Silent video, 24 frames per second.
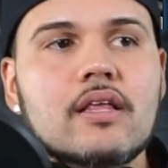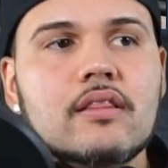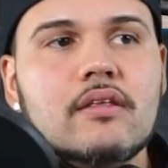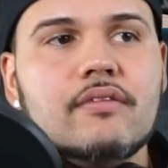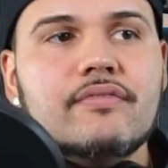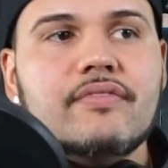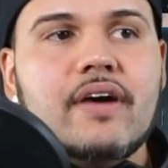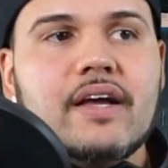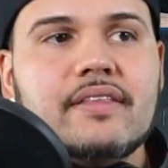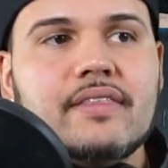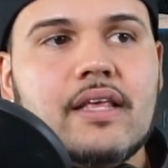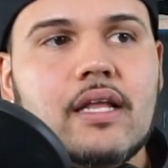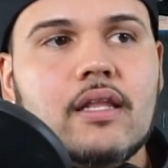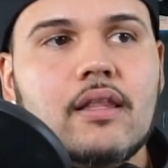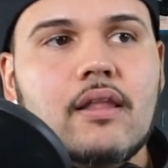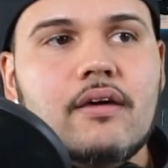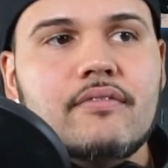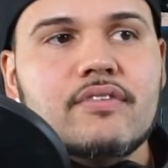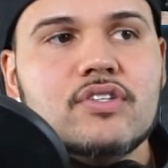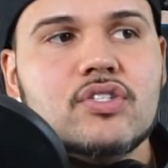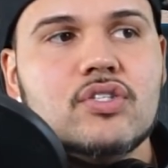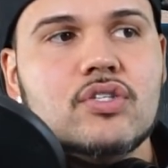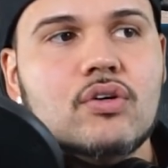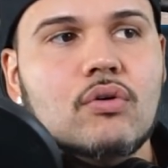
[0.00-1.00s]
The fact that
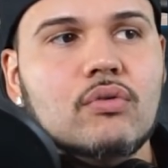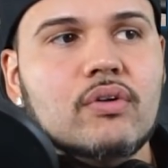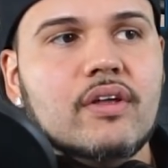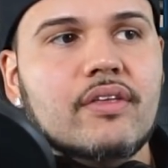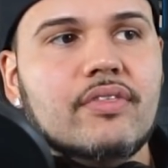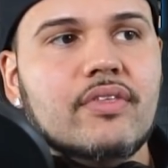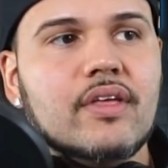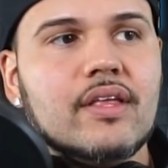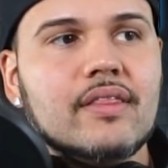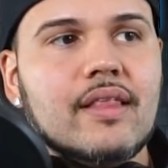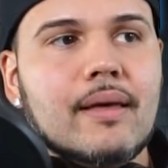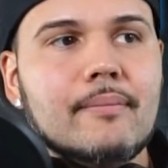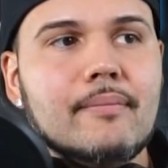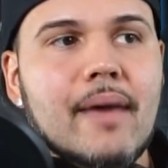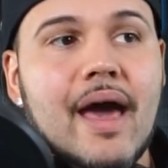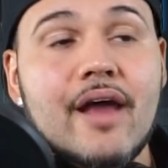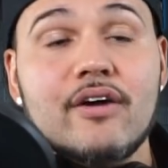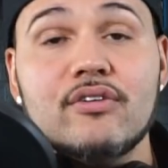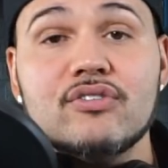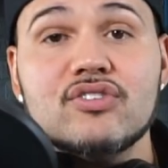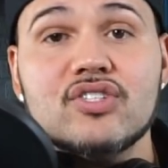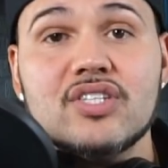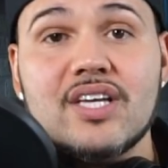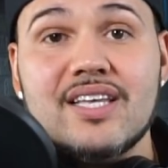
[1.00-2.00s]
love is the only thing that
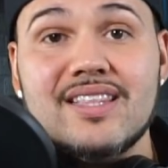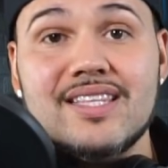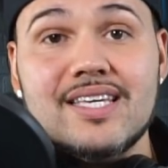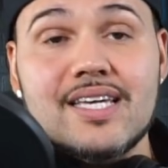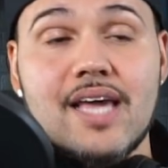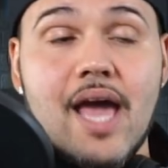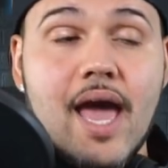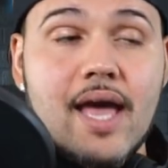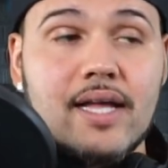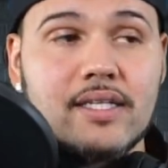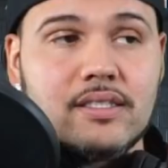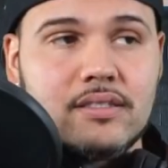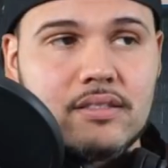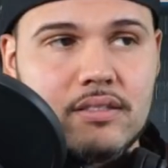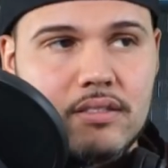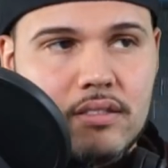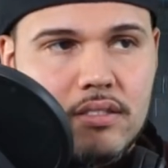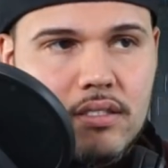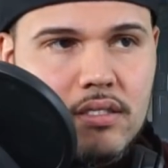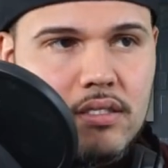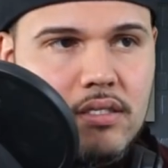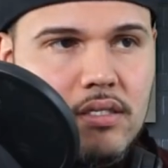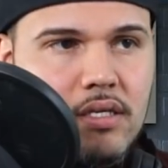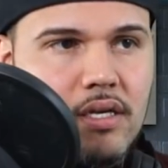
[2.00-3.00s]
matters in the
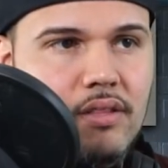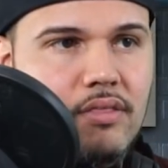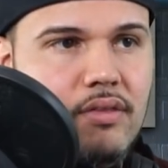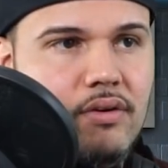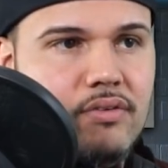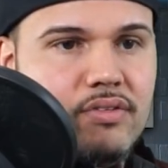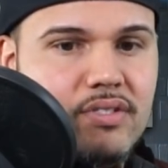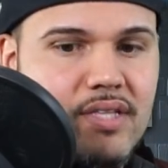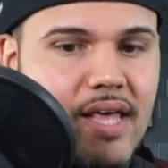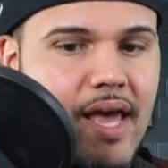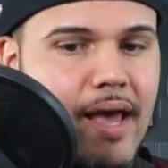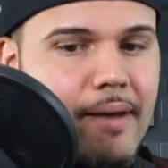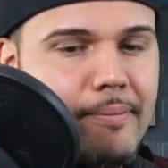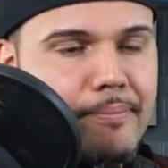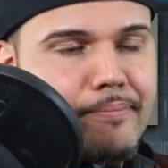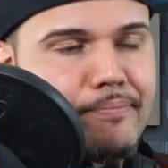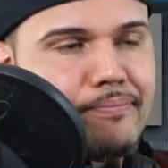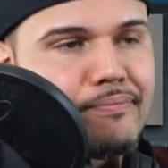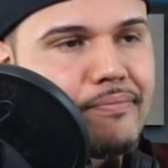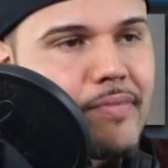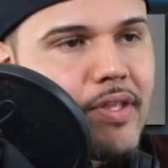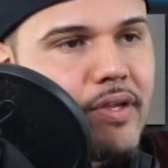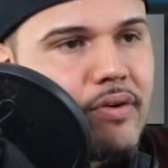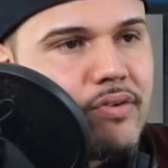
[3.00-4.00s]
end." And there's that.
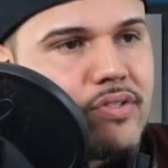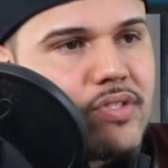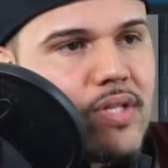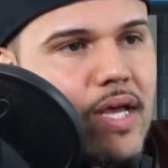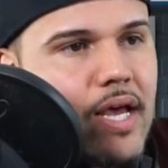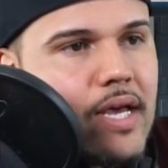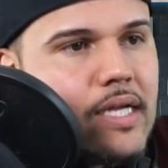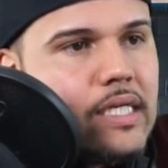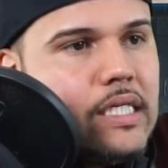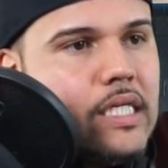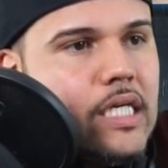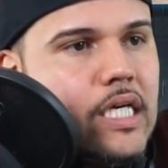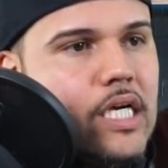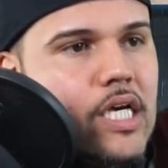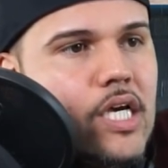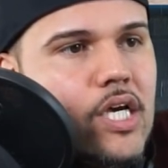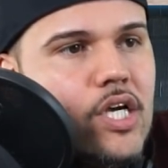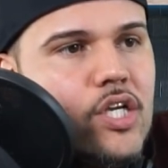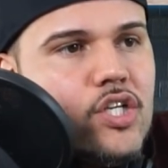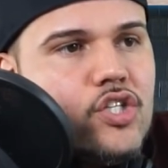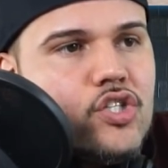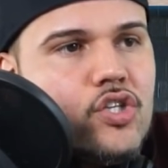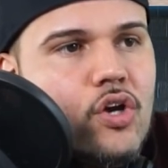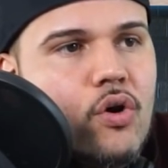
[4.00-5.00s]
There's that.
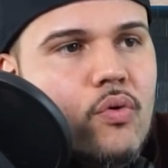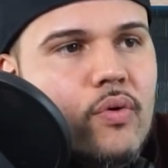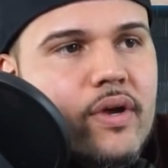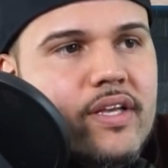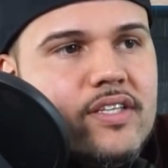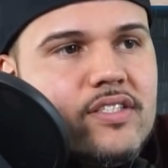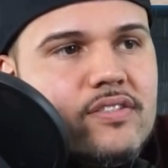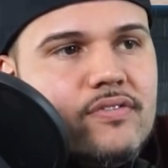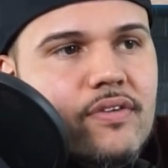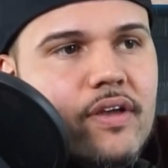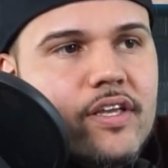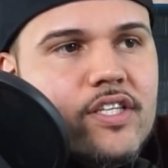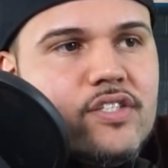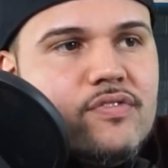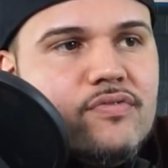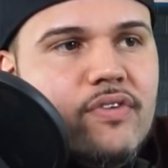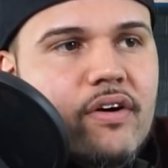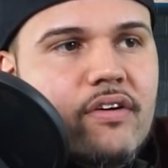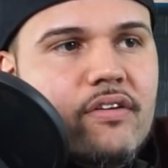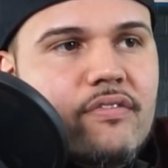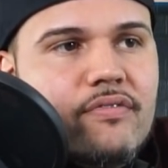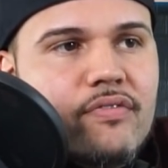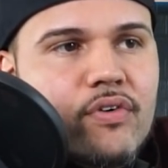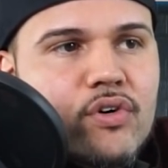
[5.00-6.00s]
So it's
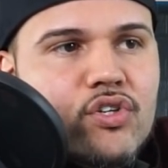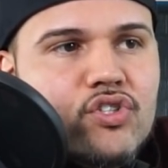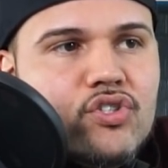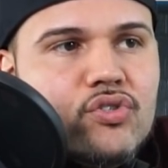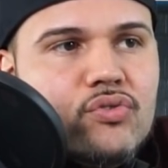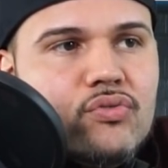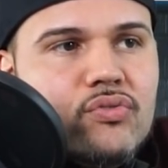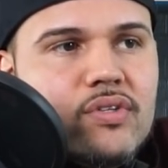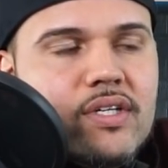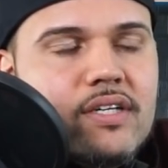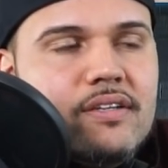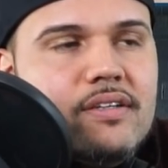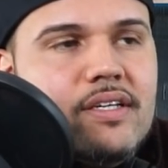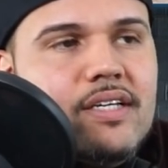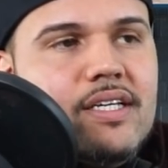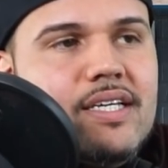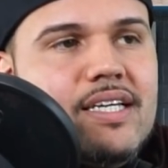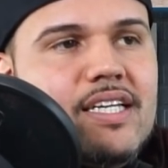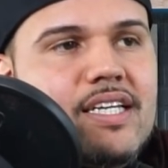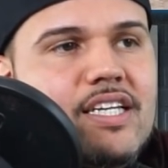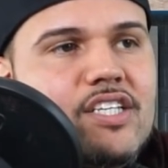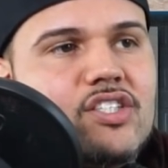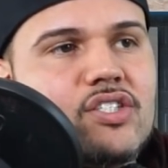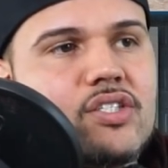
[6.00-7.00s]
very versatile
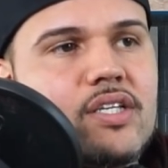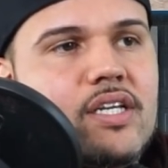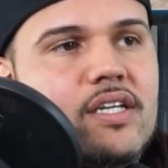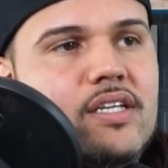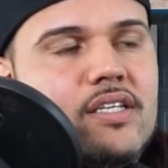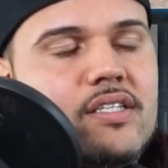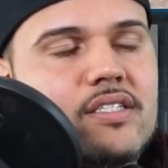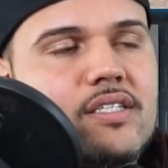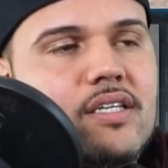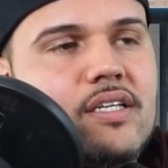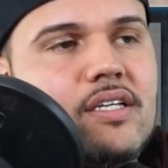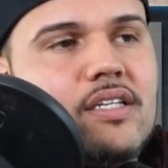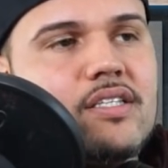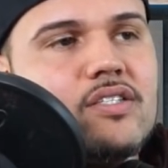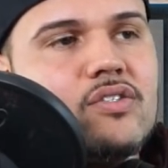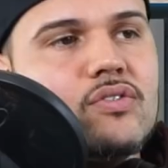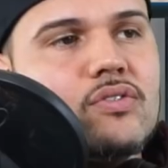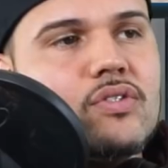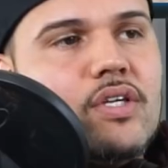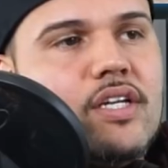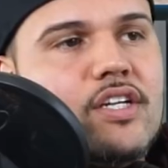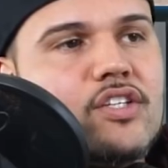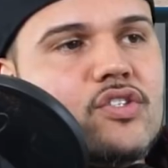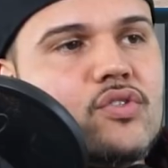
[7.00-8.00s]

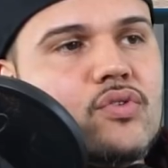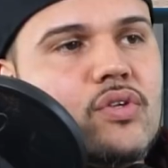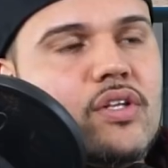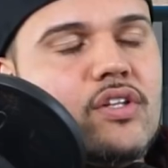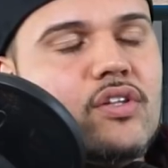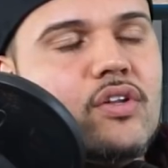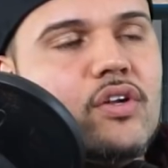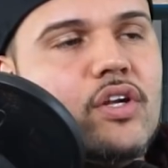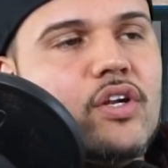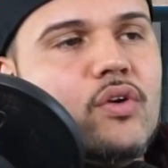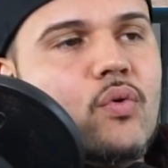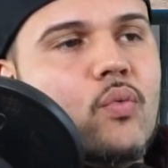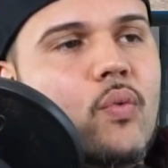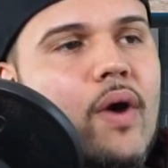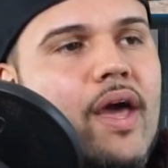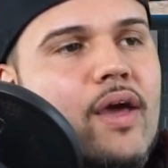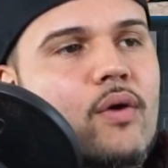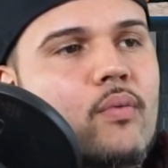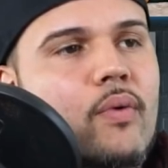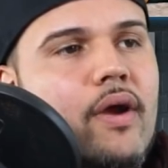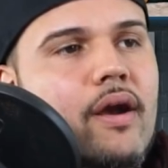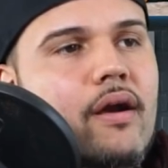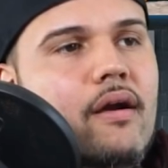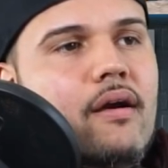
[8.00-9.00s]
in a
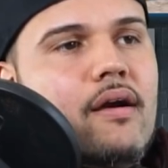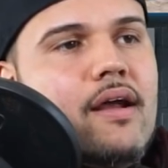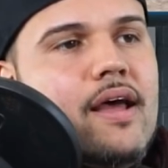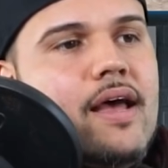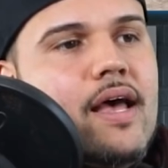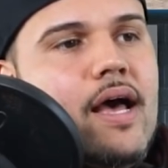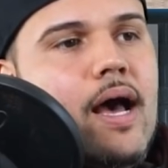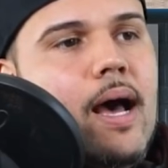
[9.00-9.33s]
way where